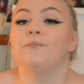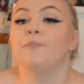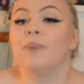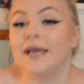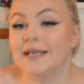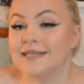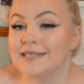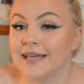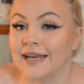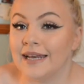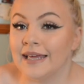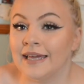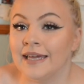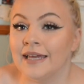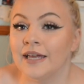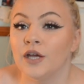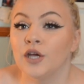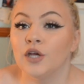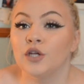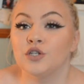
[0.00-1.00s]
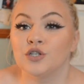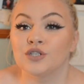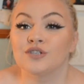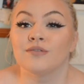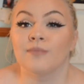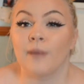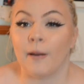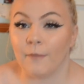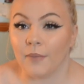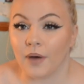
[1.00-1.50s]
Basically, just
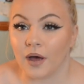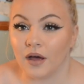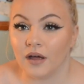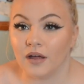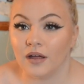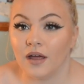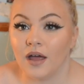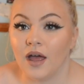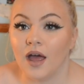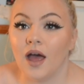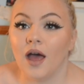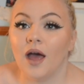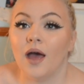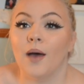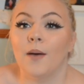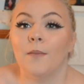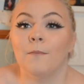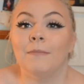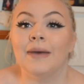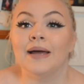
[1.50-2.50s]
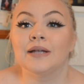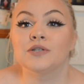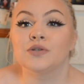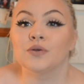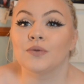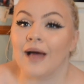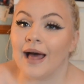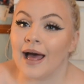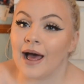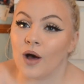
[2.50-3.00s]
remember,
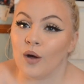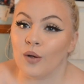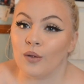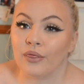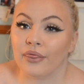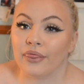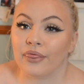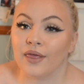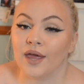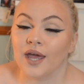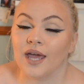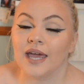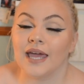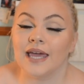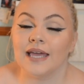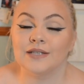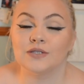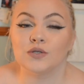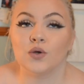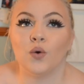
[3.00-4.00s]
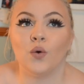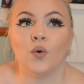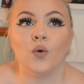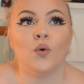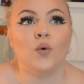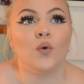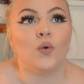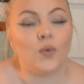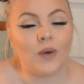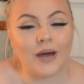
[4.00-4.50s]
mental health is
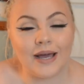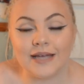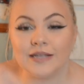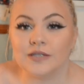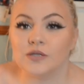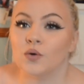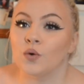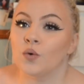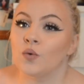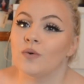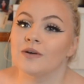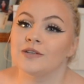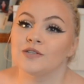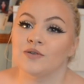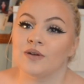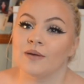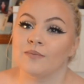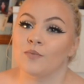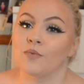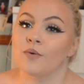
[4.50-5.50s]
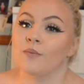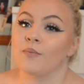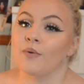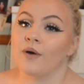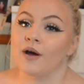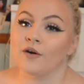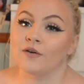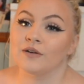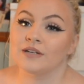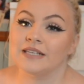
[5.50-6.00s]
always your number one
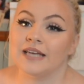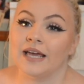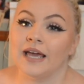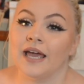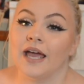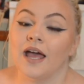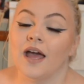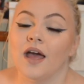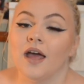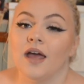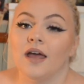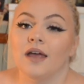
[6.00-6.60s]
priority.